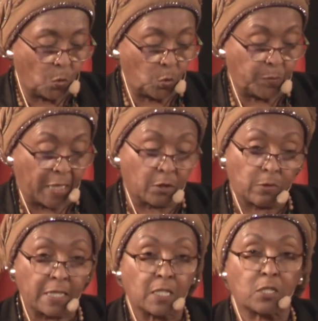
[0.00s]
would be a
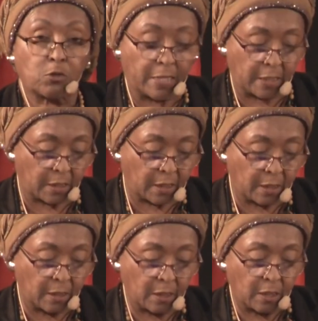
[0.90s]
great discredit
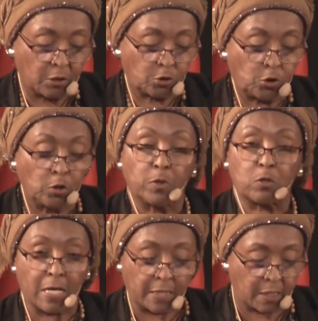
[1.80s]
to
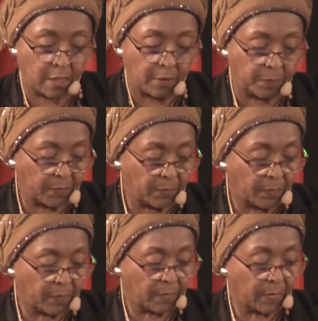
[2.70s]
human rights
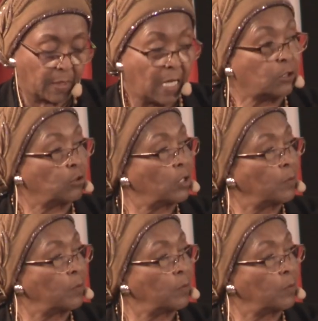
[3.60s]
and to